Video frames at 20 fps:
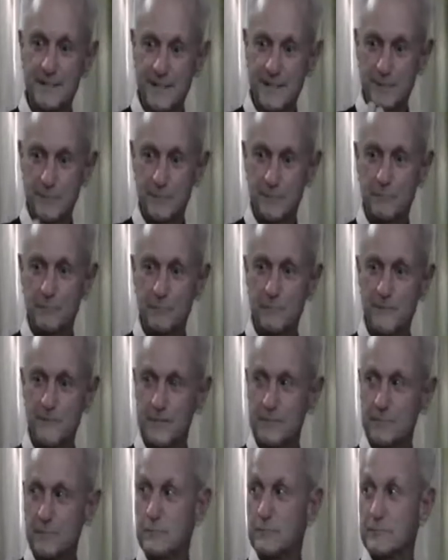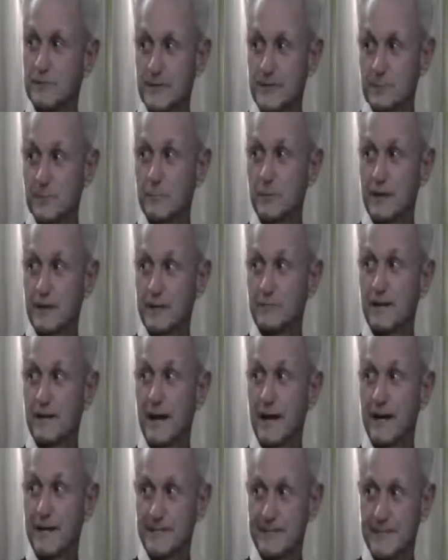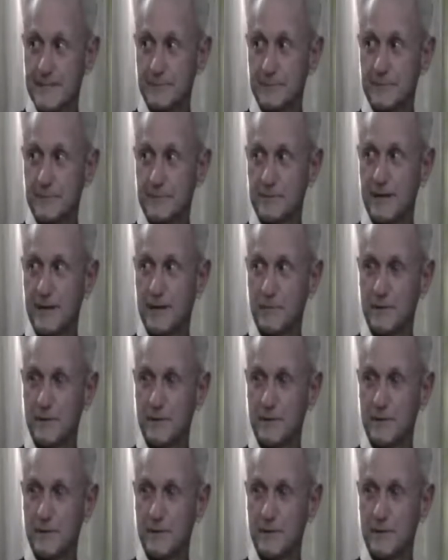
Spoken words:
didn't put him down and keep him down,